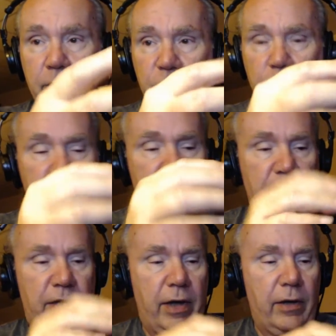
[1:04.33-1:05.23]
it comes
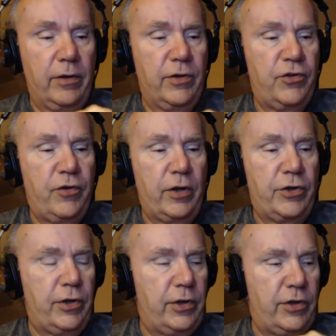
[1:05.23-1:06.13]
with detailed
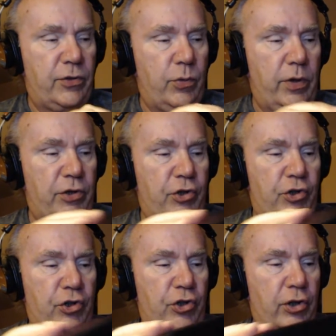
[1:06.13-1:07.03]
instructions,
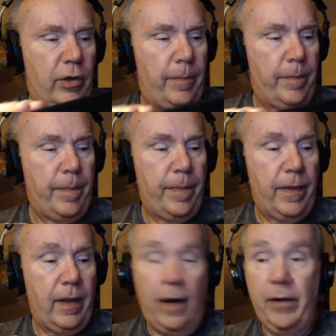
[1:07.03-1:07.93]
which
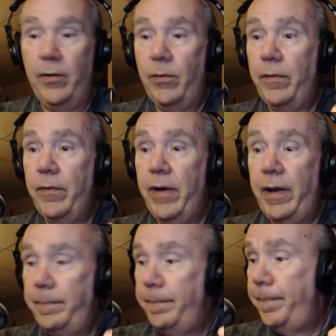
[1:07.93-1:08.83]
I don't know where
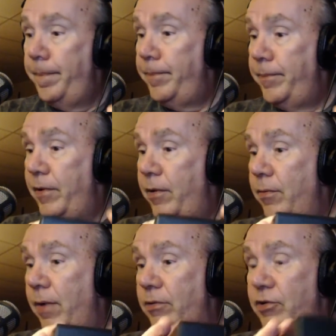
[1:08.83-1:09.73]
they're at.
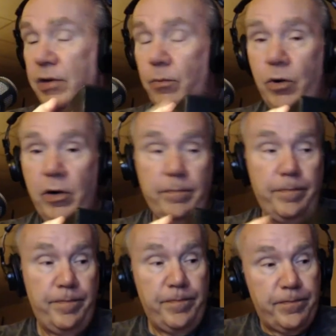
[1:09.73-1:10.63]
They're around
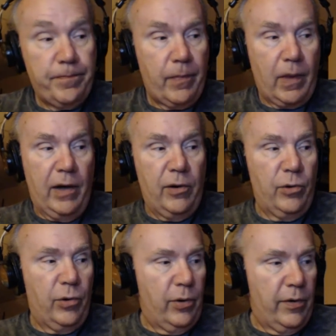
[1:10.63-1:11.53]
somewhere. I
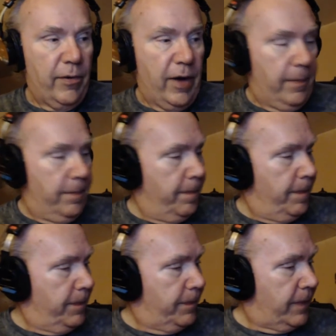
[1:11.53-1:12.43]
don't know where they're at.
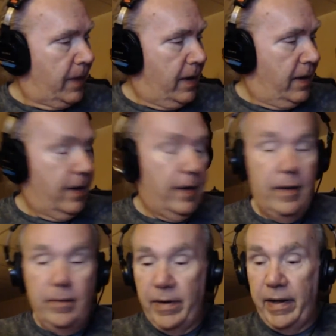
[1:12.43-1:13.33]

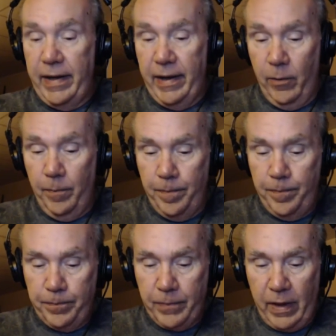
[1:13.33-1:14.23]
But anyhow,
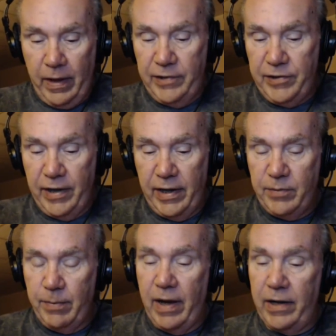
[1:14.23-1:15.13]
it's a
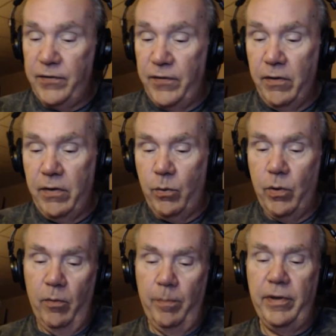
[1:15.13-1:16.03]
nice mod. It's very
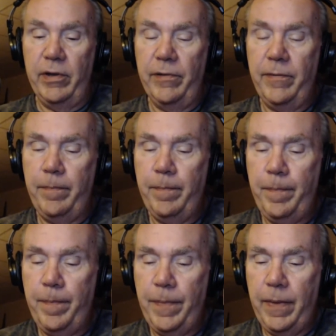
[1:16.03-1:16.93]
well built.
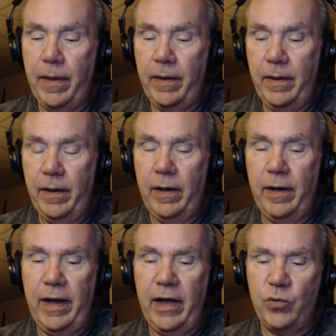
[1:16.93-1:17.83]

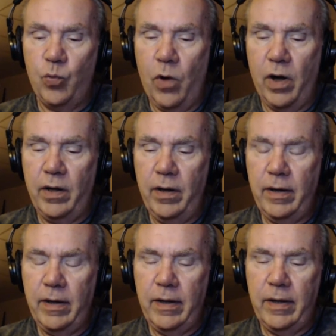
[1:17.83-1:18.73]
It has one